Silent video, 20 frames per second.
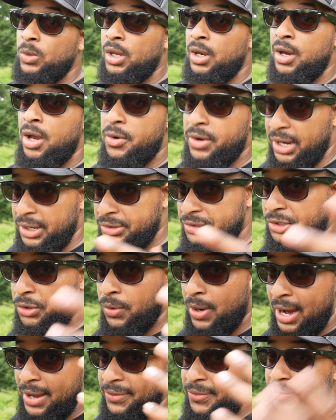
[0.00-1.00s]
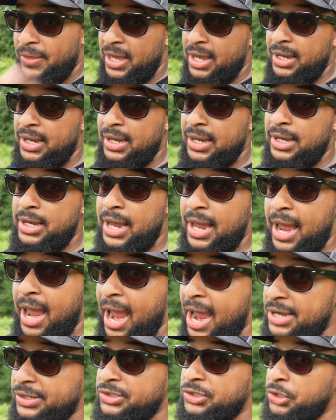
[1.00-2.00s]
Okay, so I think,
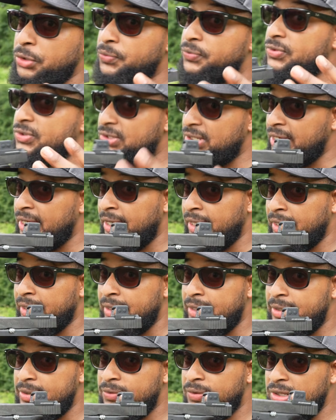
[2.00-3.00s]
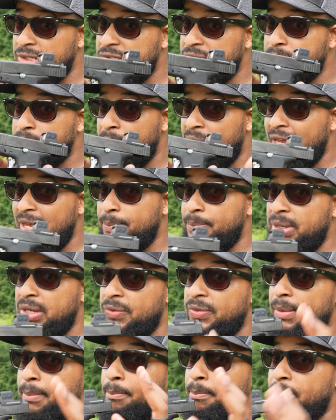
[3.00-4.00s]
as you've seen, this may be
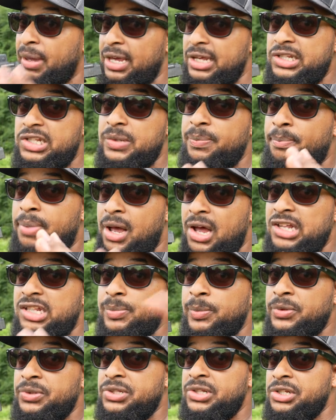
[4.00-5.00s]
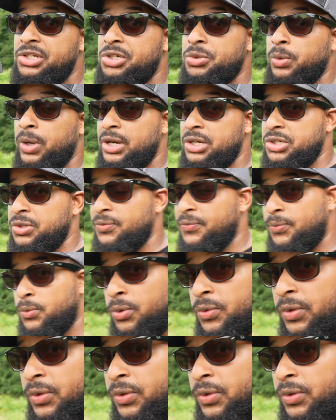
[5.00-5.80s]
the best possible situation for